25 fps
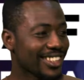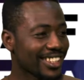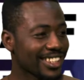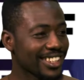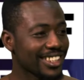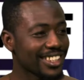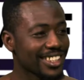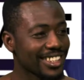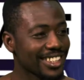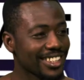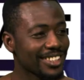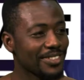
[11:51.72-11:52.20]
you
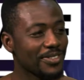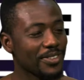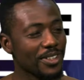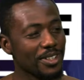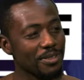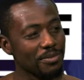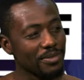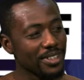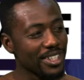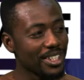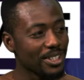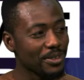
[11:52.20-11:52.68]
kill it.
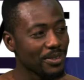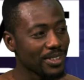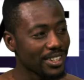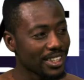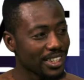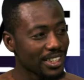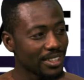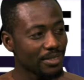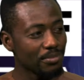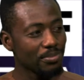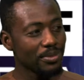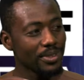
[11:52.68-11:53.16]
From there we
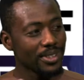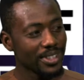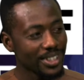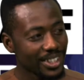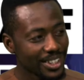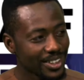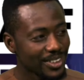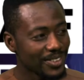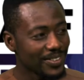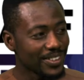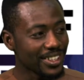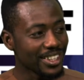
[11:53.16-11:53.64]

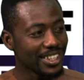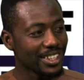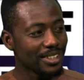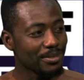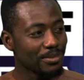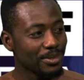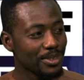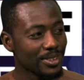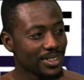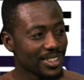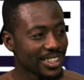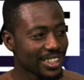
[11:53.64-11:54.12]

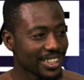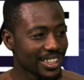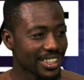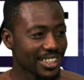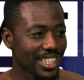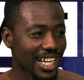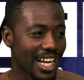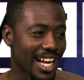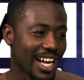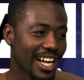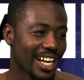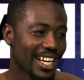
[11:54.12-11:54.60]
keep doing it.
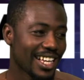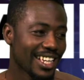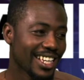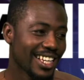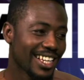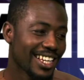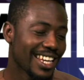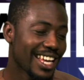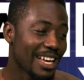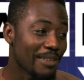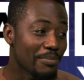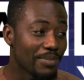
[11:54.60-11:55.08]

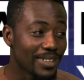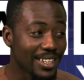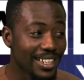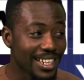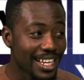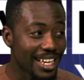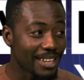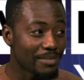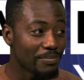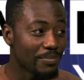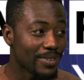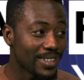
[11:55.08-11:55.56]
I
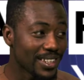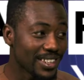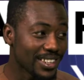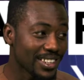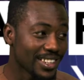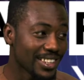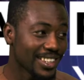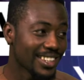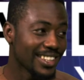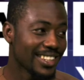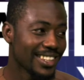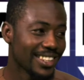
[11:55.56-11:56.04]

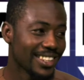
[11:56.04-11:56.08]
play.